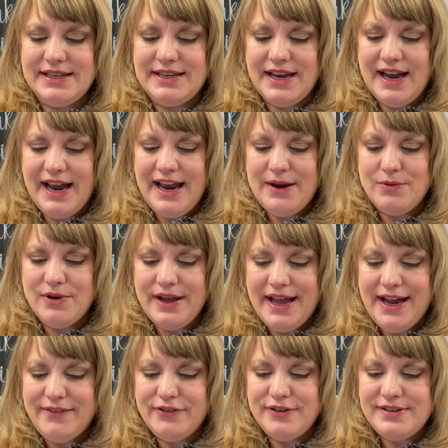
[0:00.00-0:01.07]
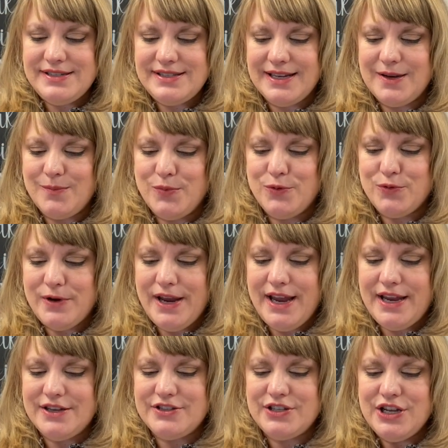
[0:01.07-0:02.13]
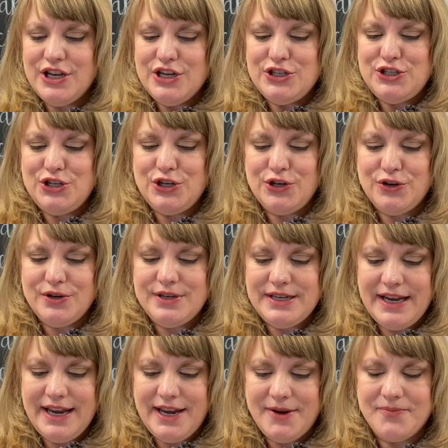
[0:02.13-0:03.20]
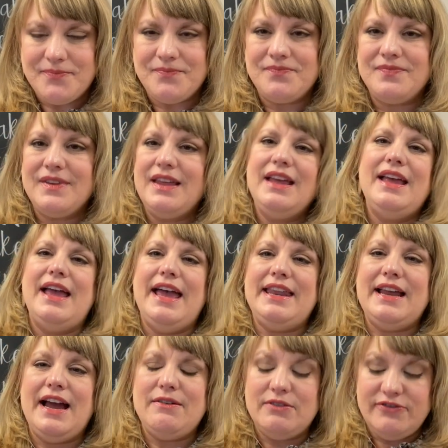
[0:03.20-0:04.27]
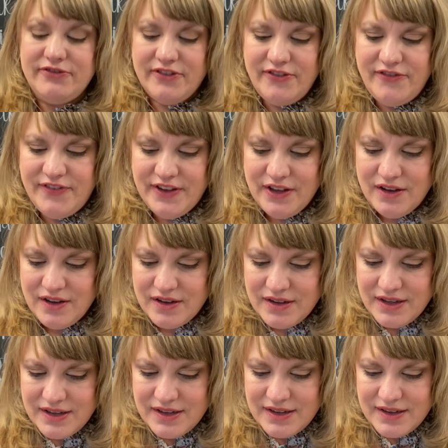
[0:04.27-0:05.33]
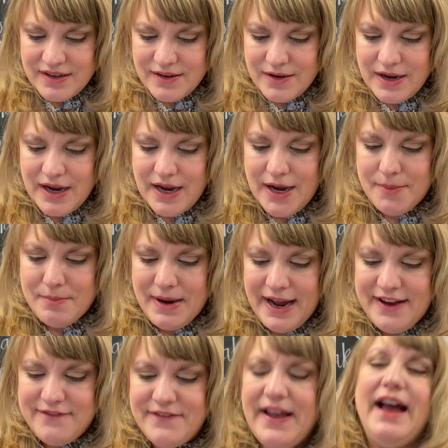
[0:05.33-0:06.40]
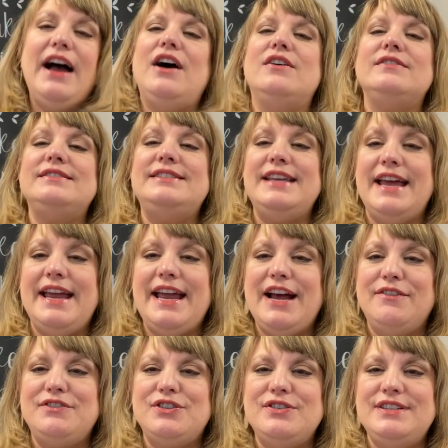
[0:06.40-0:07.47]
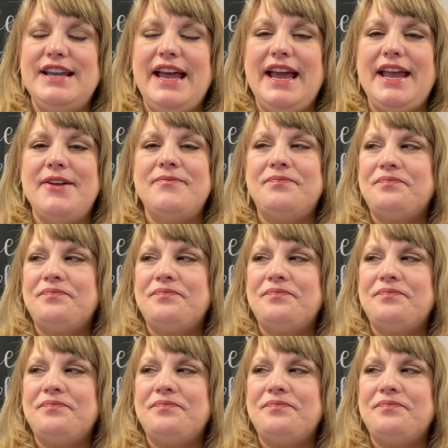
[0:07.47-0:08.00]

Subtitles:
And I will ever sing praise to your name, and I will fulfill my vow day after day.